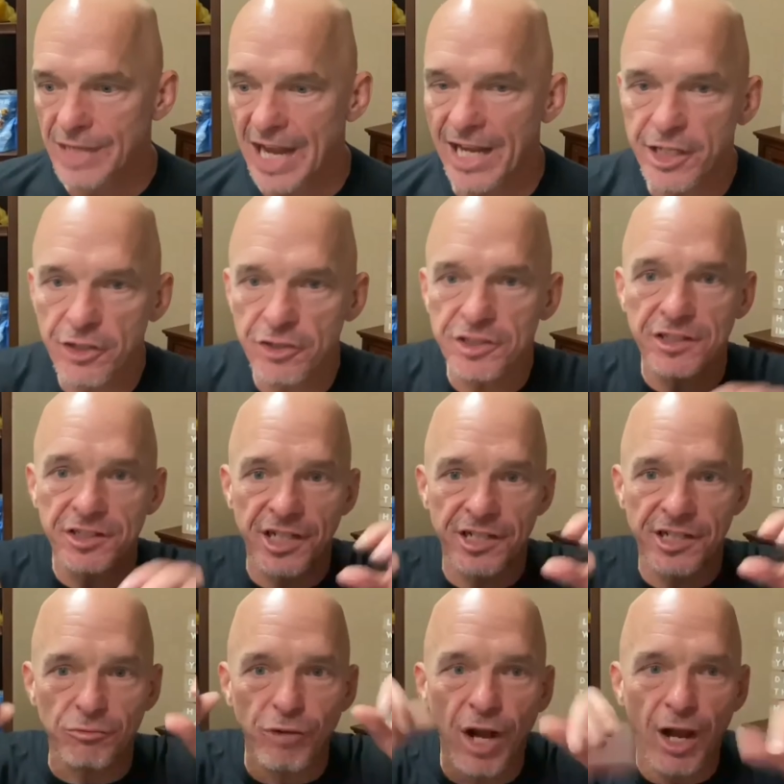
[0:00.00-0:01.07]
I used to
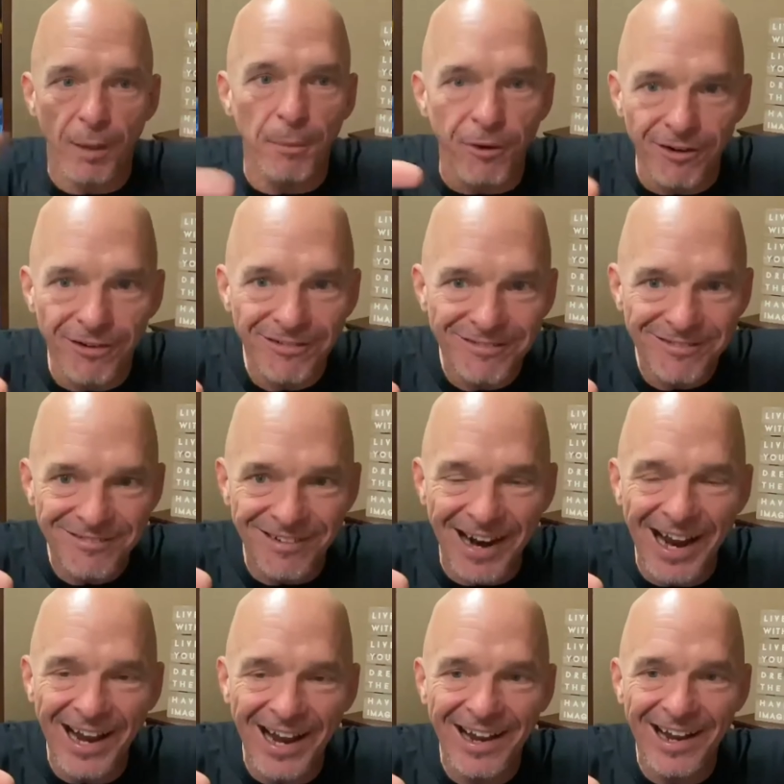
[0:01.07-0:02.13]
just rubber,
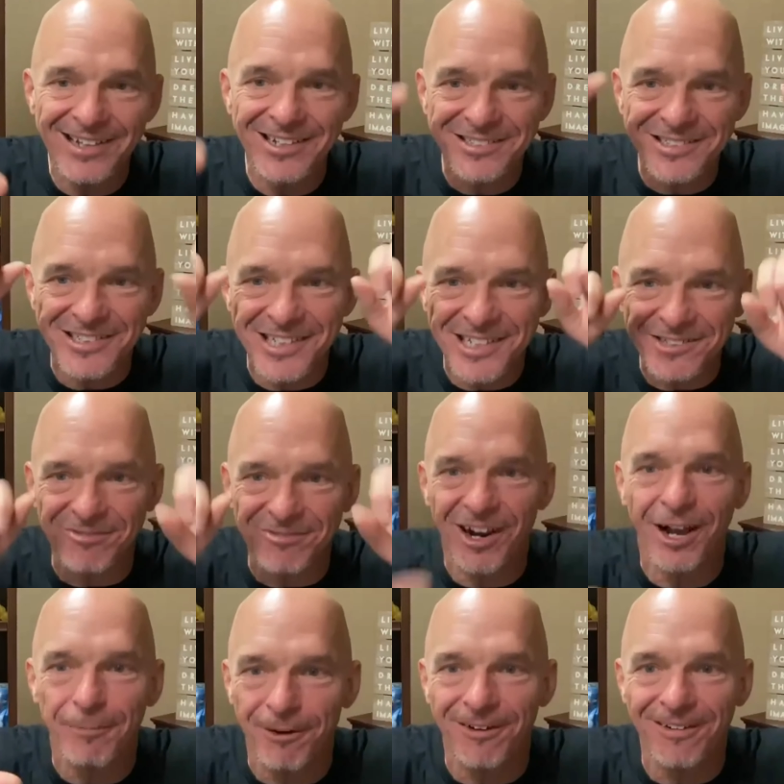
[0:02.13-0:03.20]
right? I used to just
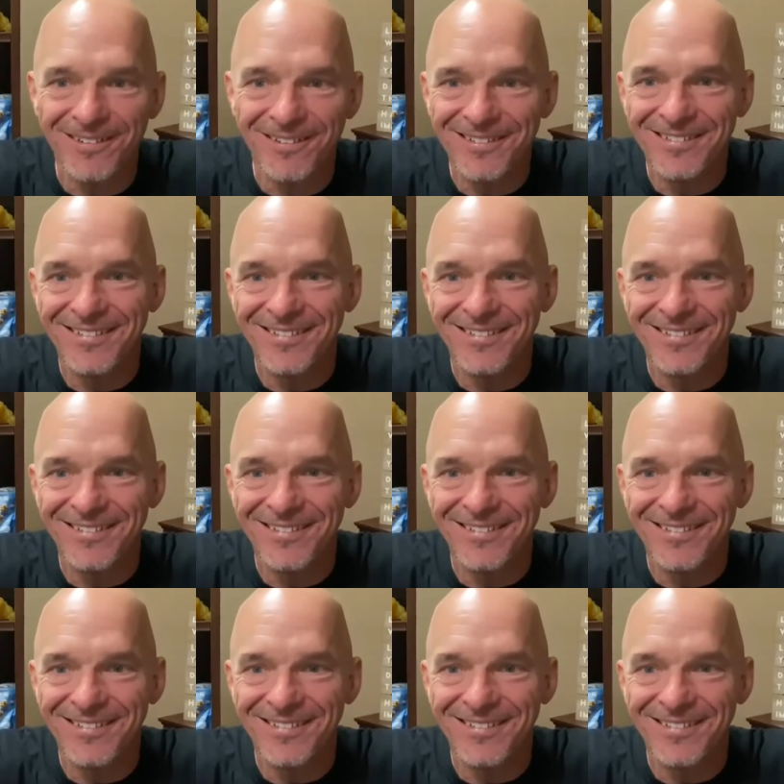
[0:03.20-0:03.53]
rubber,